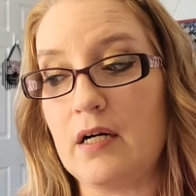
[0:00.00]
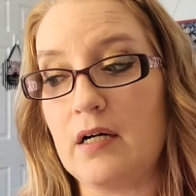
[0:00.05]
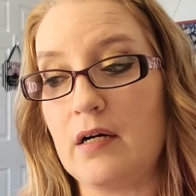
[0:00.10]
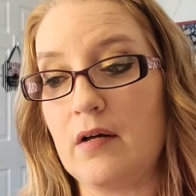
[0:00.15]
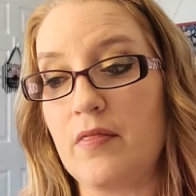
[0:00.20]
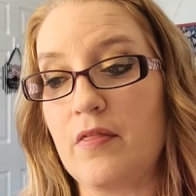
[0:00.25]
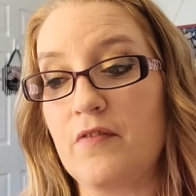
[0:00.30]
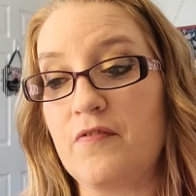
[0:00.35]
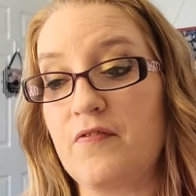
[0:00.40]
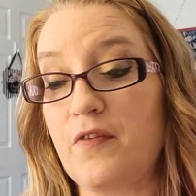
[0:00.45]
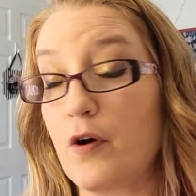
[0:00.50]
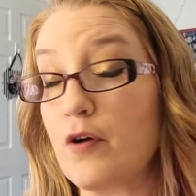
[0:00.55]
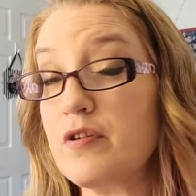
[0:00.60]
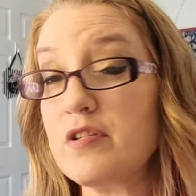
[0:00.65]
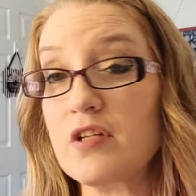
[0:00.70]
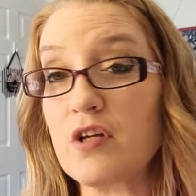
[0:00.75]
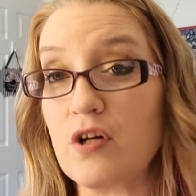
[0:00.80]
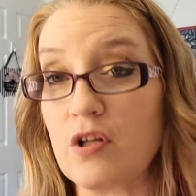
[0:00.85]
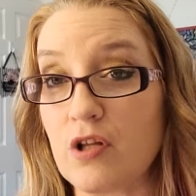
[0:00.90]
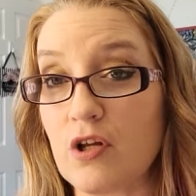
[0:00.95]
Uh, the
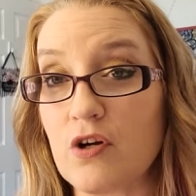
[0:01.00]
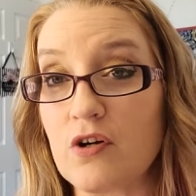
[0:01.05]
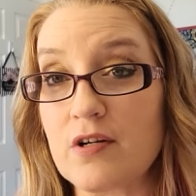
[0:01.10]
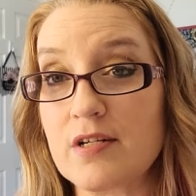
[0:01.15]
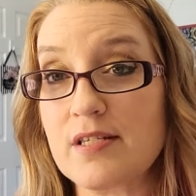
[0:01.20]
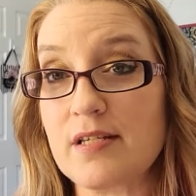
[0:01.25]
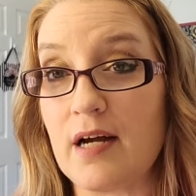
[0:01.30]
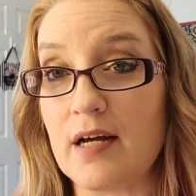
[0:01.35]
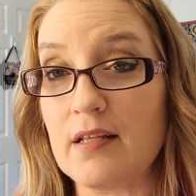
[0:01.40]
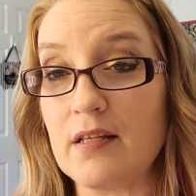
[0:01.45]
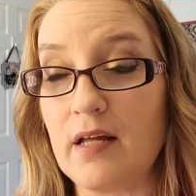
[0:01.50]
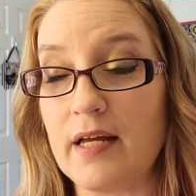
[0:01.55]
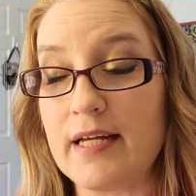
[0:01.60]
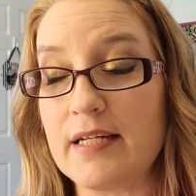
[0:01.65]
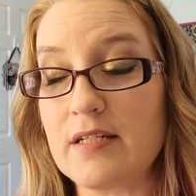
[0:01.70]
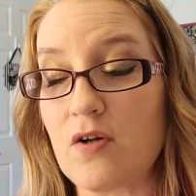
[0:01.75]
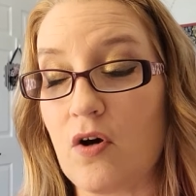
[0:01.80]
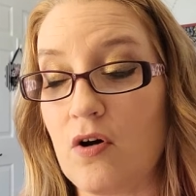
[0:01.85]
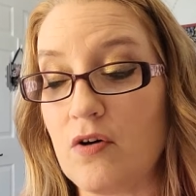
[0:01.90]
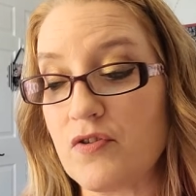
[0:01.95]
first Clerks I
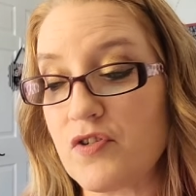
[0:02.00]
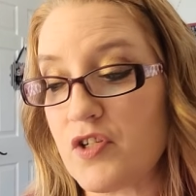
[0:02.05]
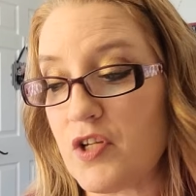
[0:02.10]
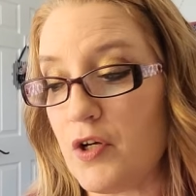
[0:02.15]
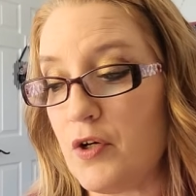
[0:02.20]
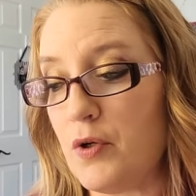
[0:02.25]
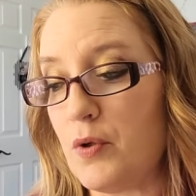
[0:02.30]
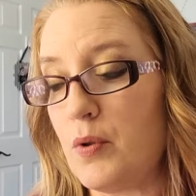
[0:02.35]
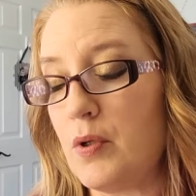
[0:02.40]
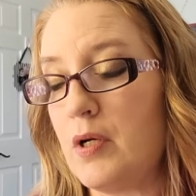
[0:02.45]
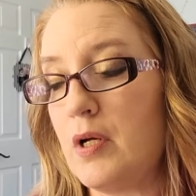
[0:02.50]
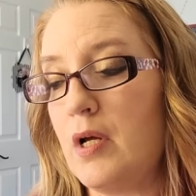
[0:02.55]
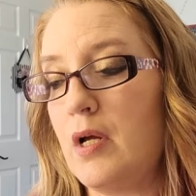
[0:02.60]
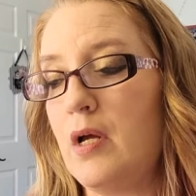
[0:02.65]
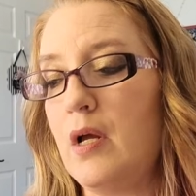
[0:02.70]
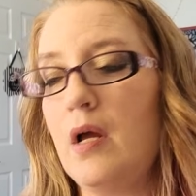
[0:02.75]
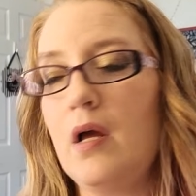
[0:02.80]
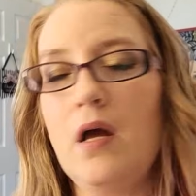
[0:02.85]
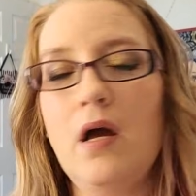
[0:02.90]
liked also.